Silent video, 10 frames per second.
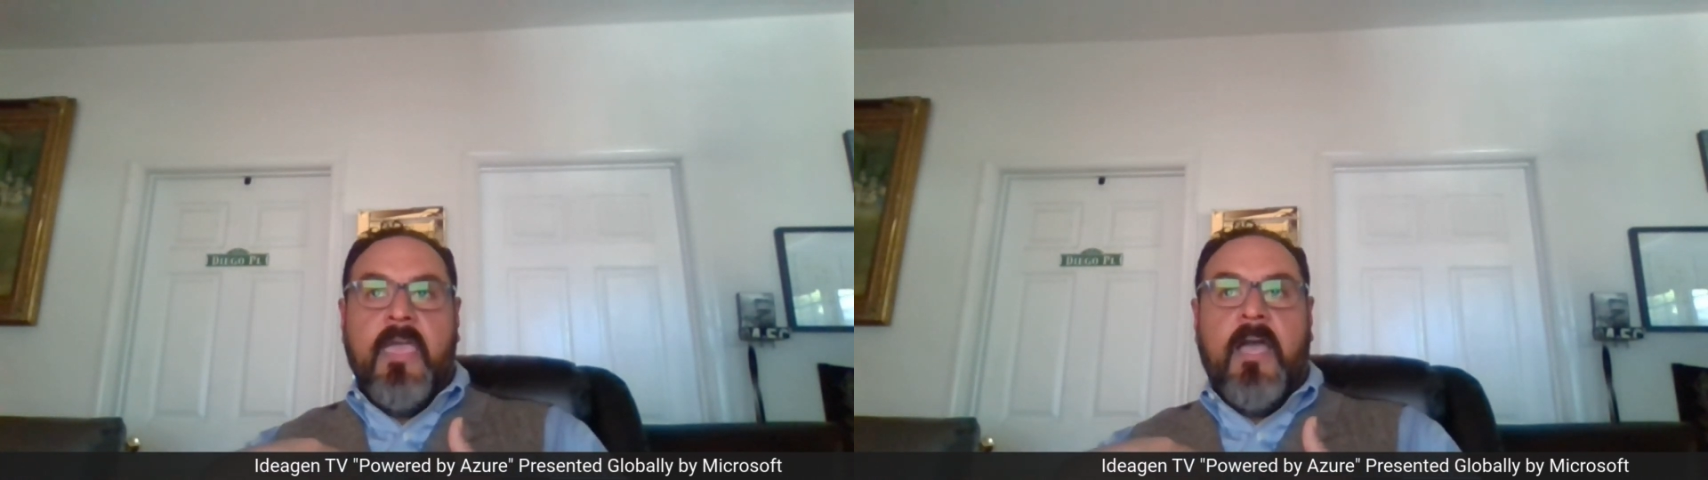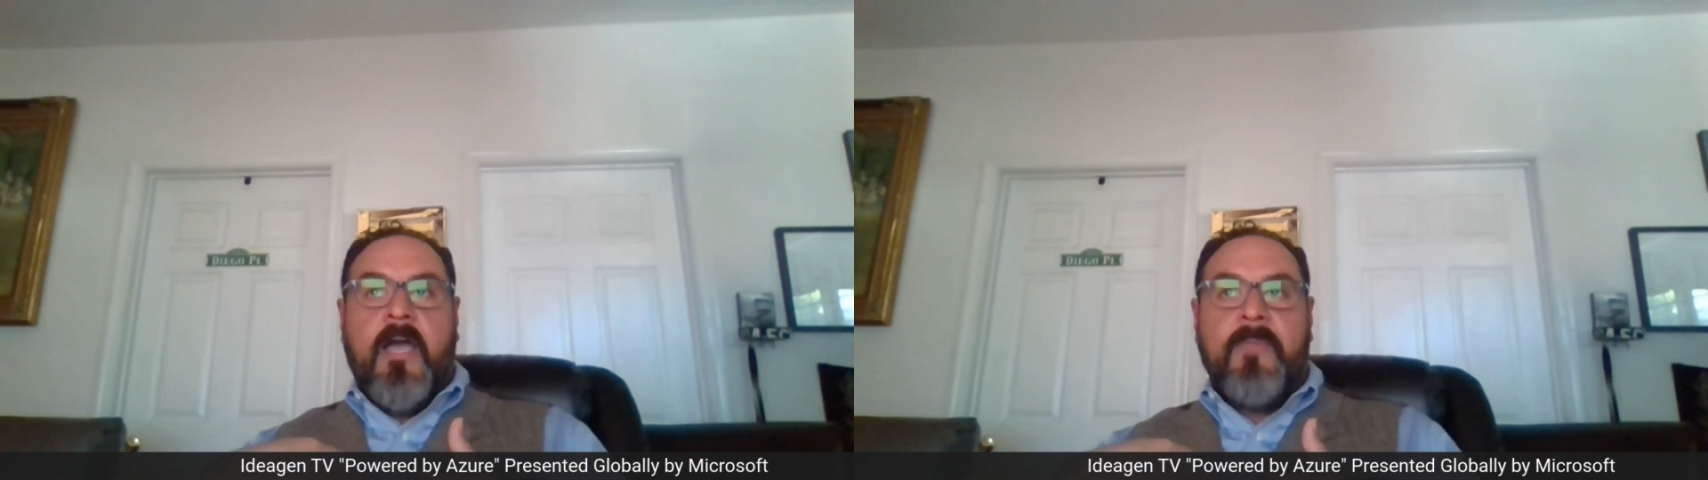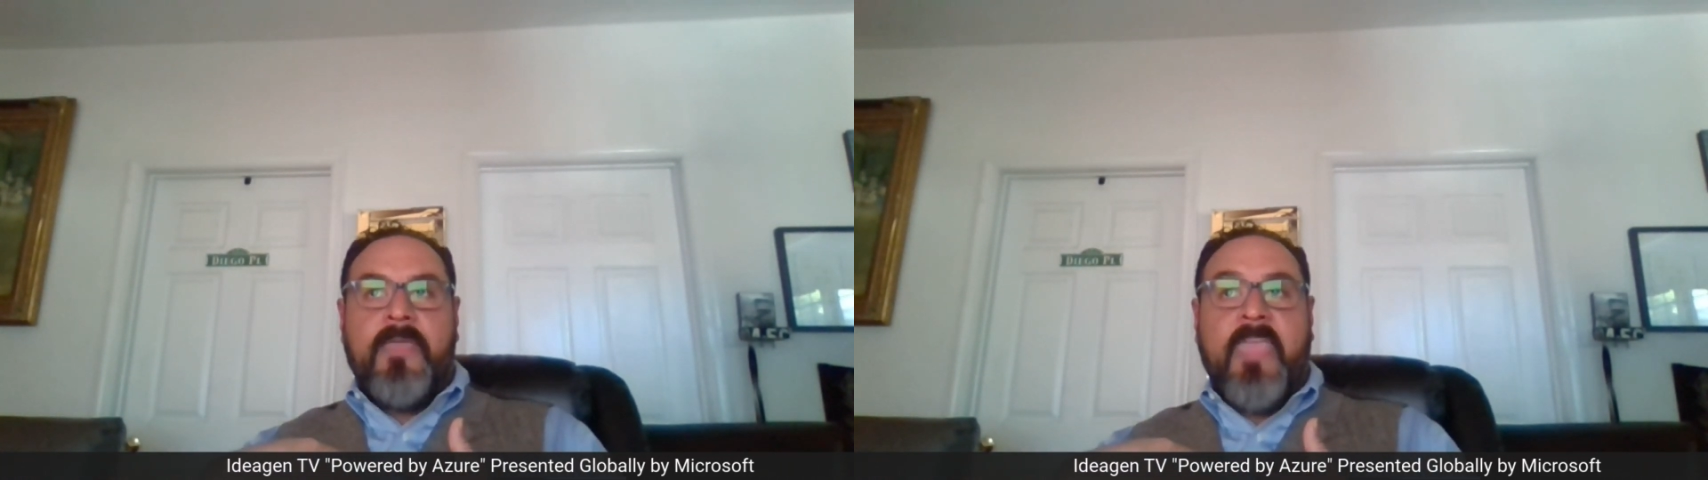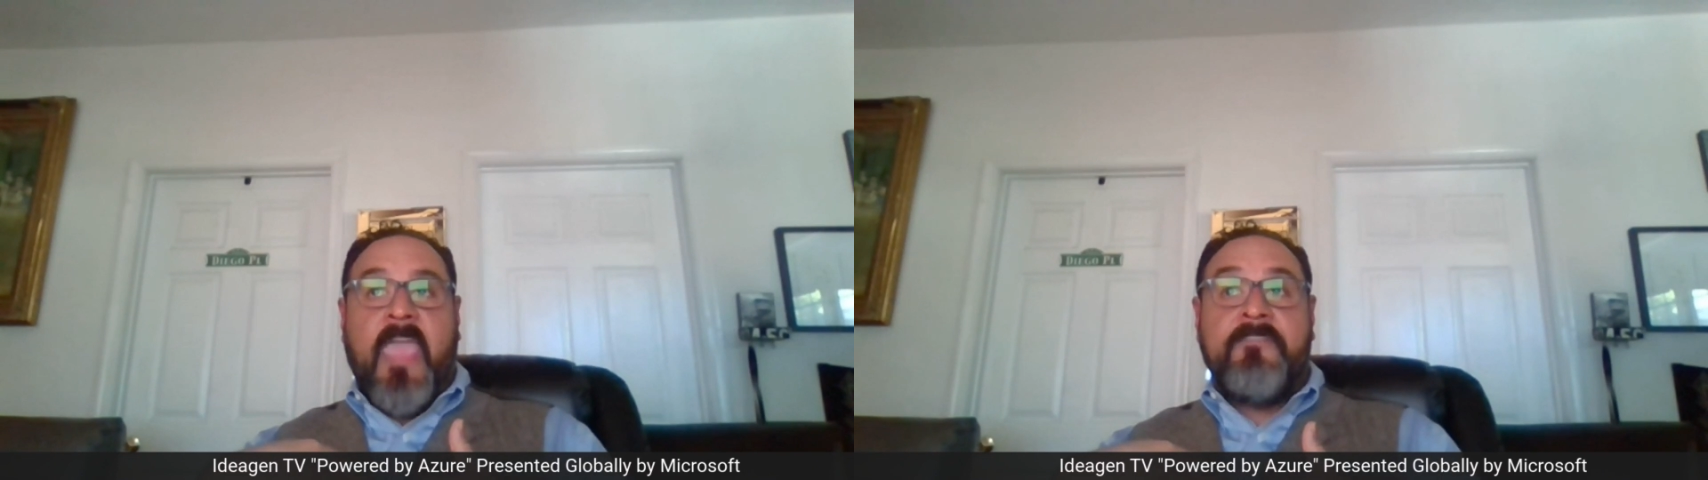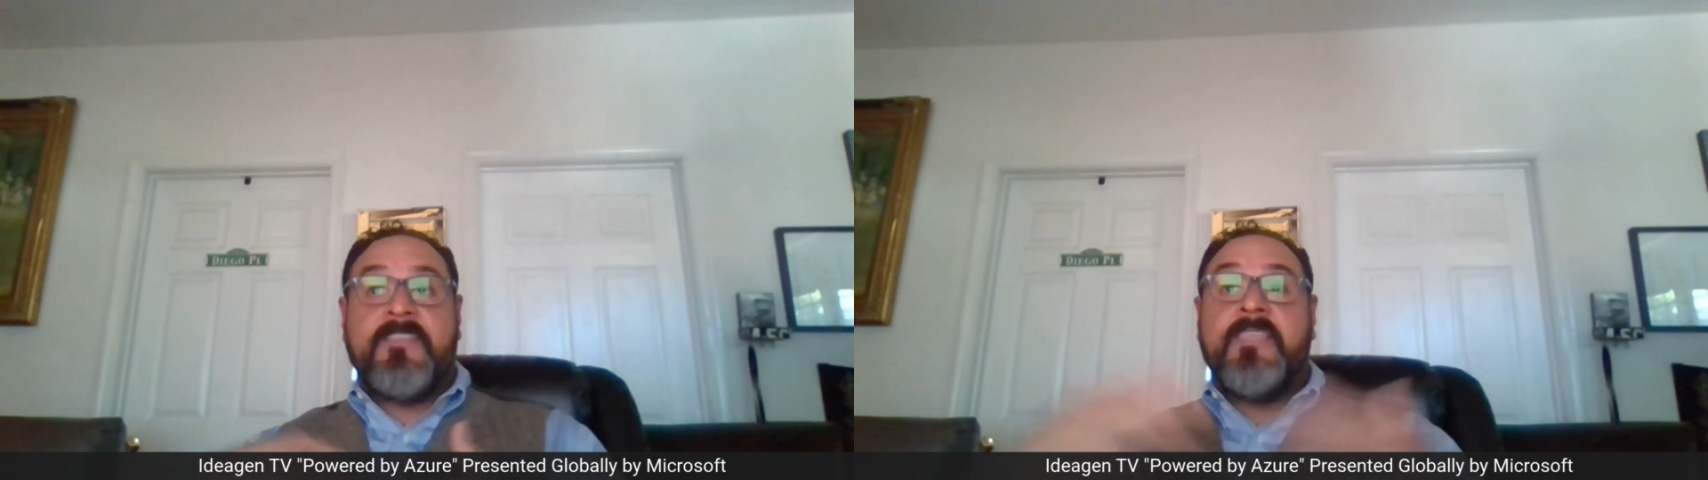And they
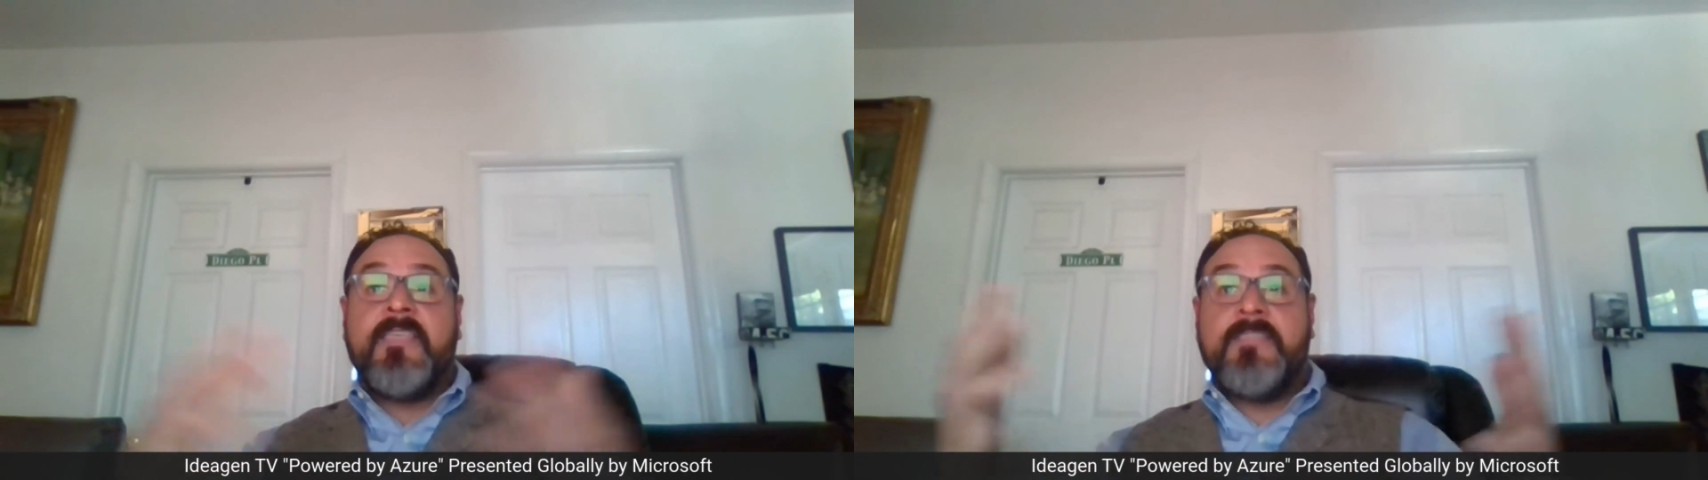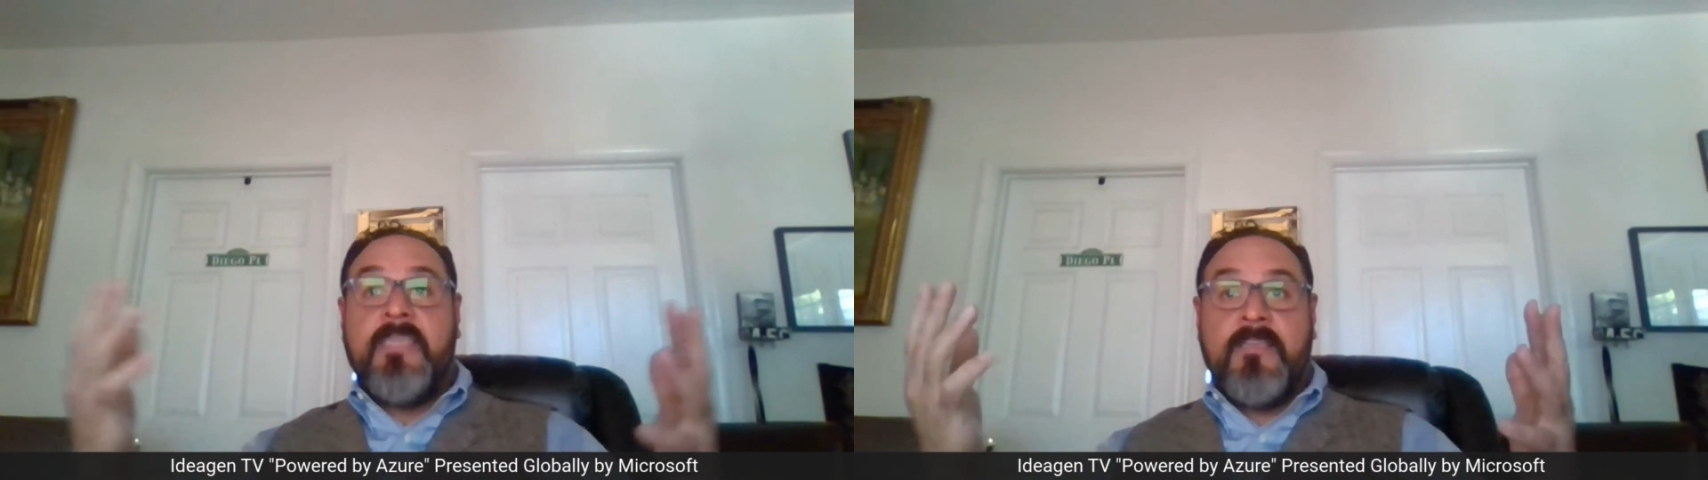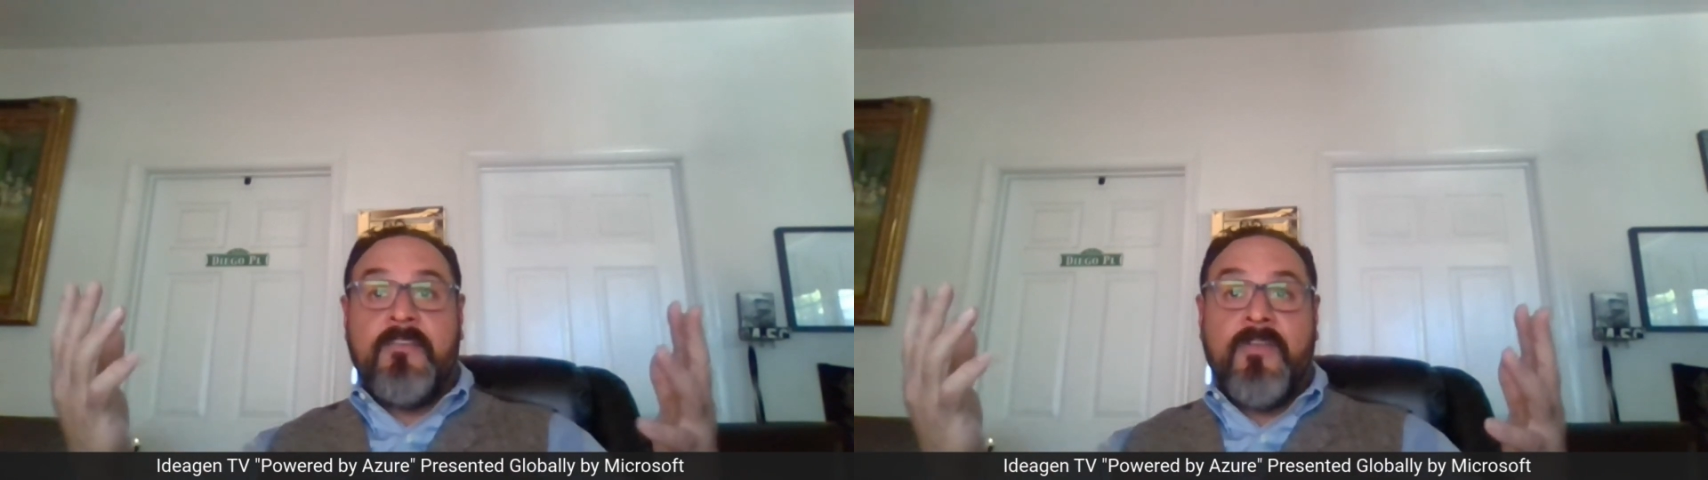have 16